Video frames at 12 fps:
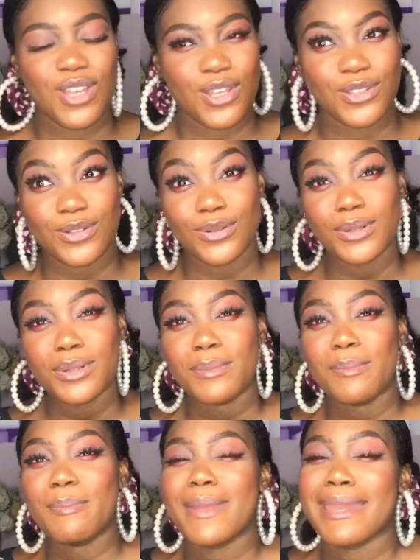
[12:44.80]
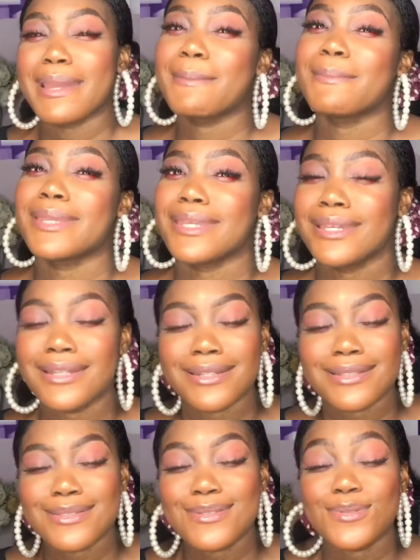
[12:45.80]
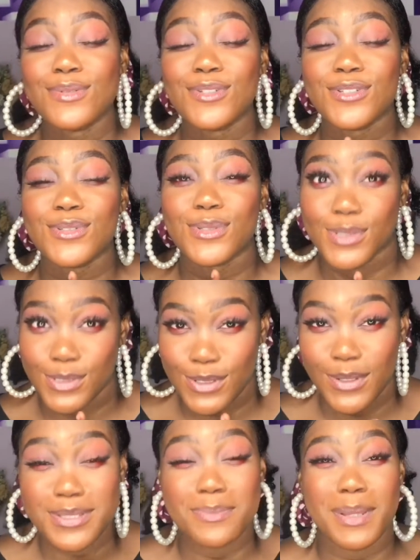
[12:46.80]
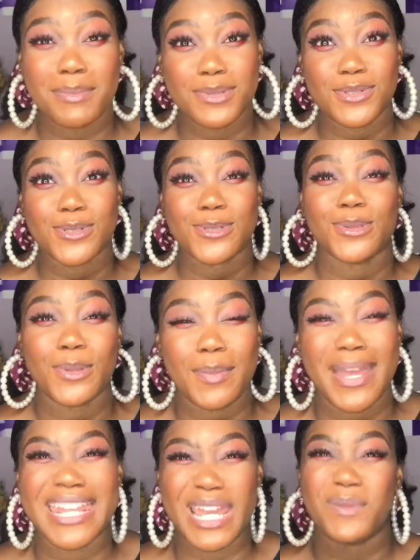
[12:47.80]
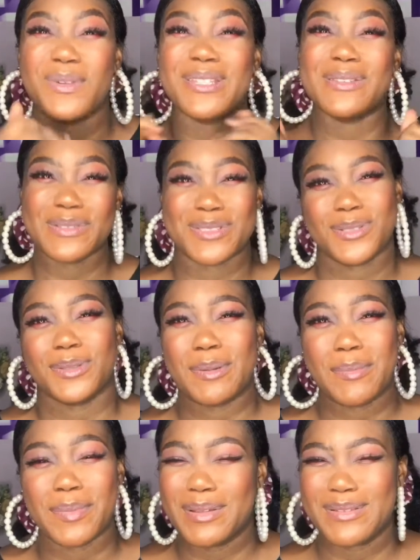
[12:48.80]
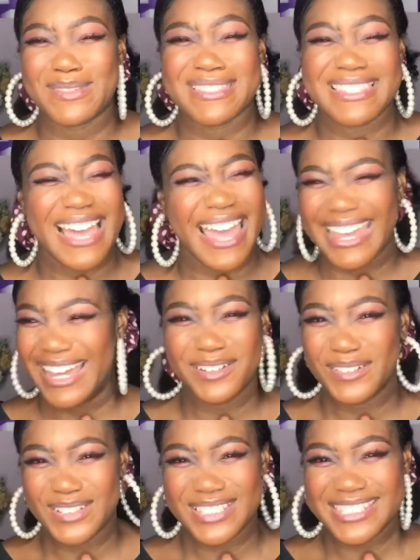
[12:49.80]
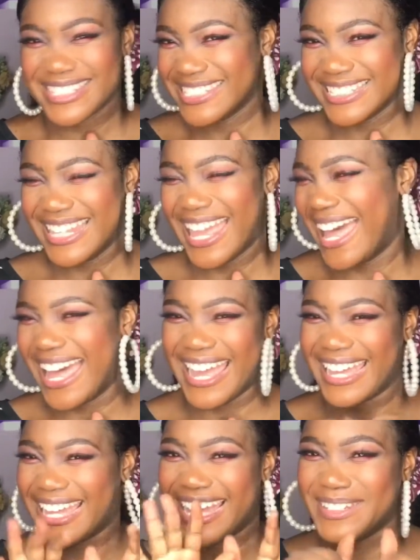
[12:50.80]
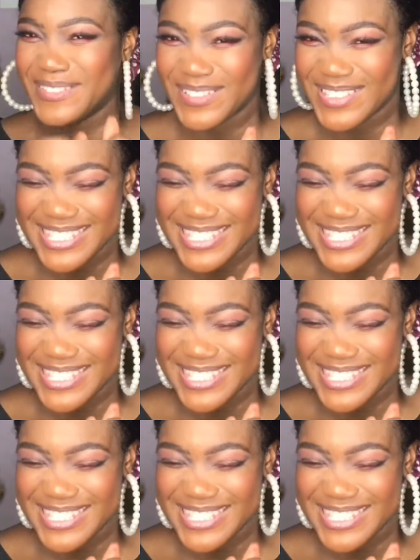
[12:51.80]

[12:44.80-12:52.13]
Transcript: you're going to beg me to shush. You're really beg me to shut up, and I will not shut up because I cannot. Nah, I cannot.